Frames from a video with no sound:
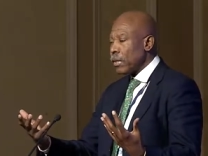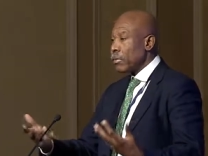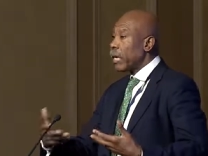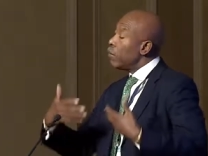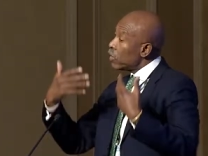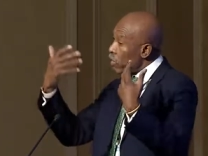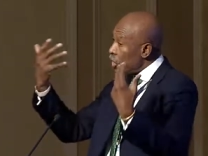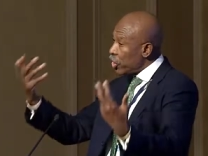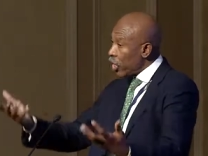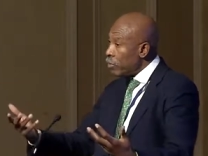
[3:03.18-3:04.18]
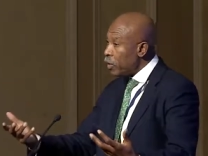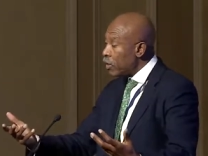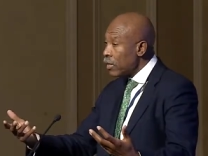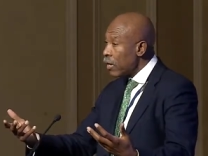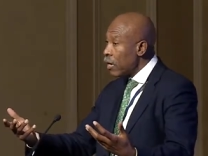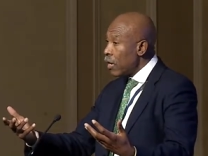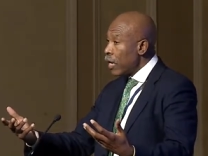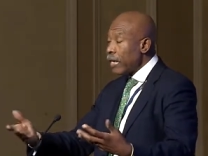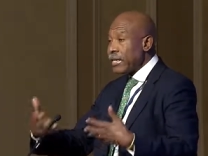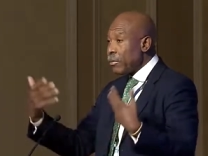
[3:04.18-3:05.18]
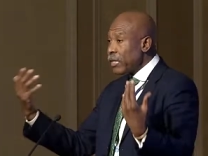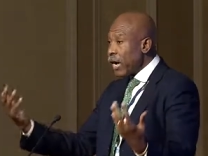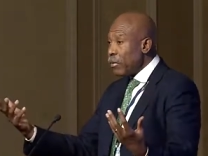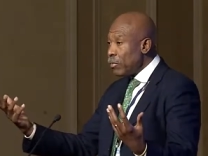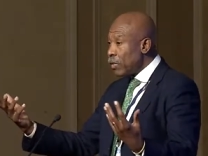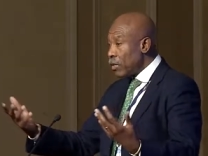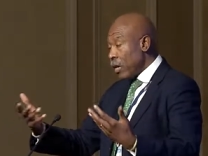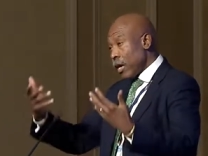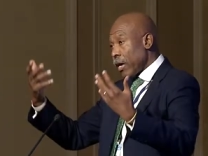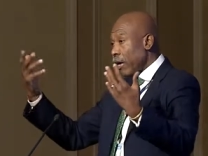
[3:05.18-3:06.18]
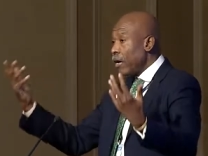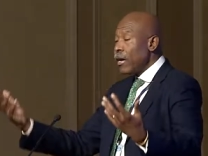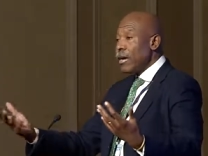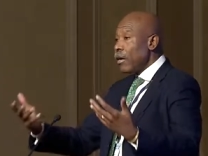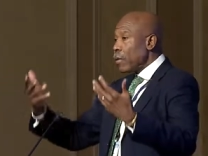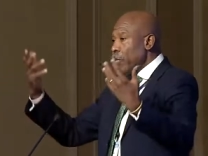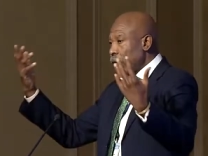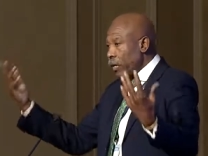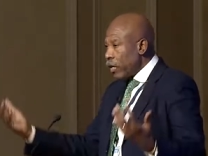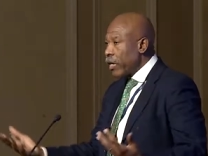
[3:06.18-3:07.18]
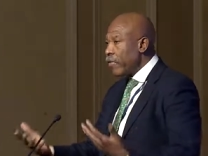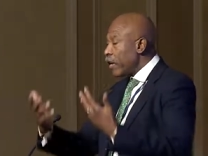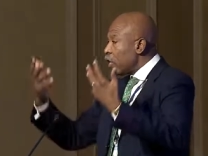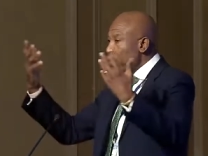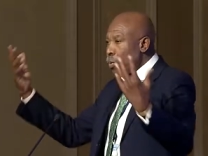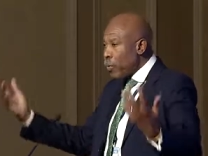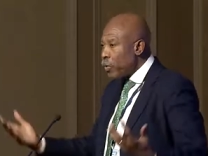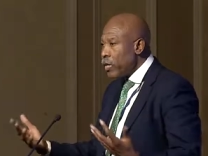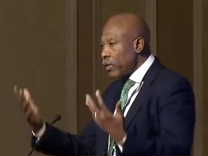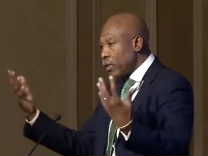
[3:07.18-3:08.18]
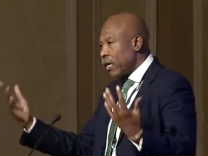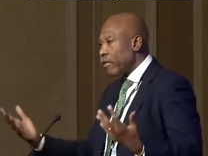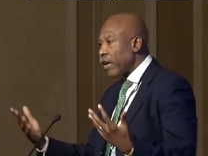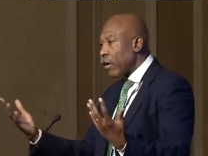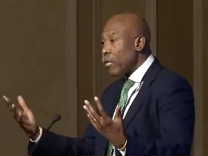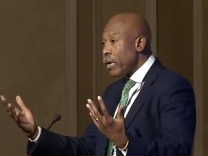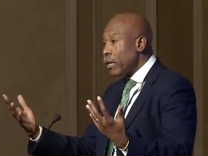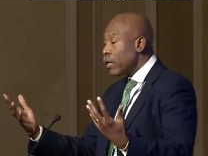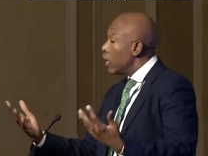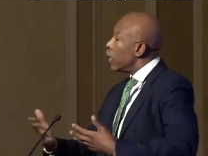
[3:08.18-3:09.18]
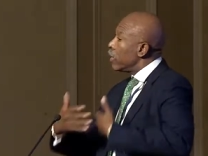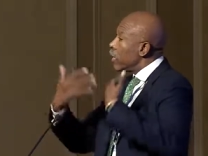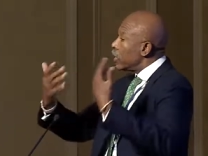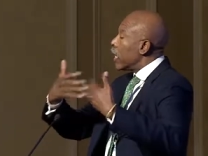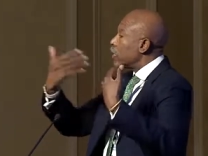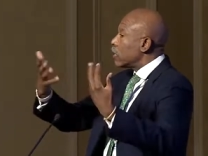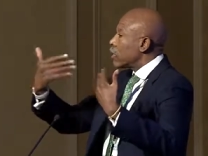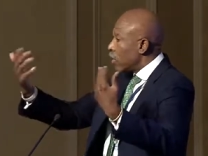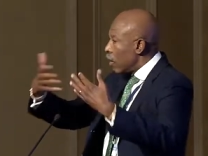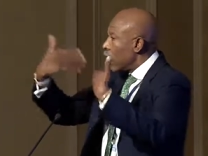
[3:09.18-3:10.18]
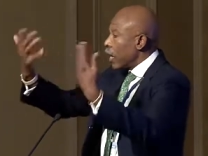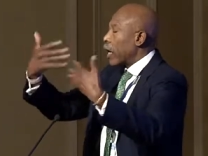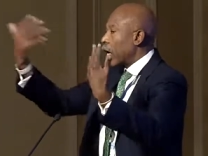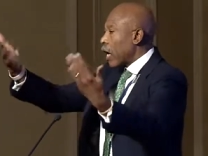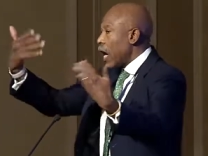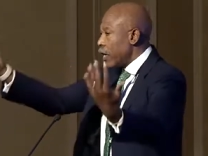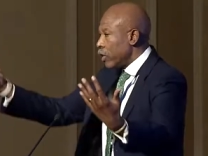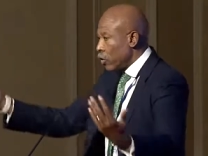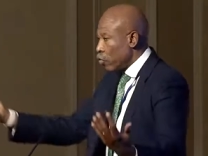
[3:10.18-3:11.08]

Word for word: Sometimes they shape it, and sometimes, uh, given the populist environment, they just ride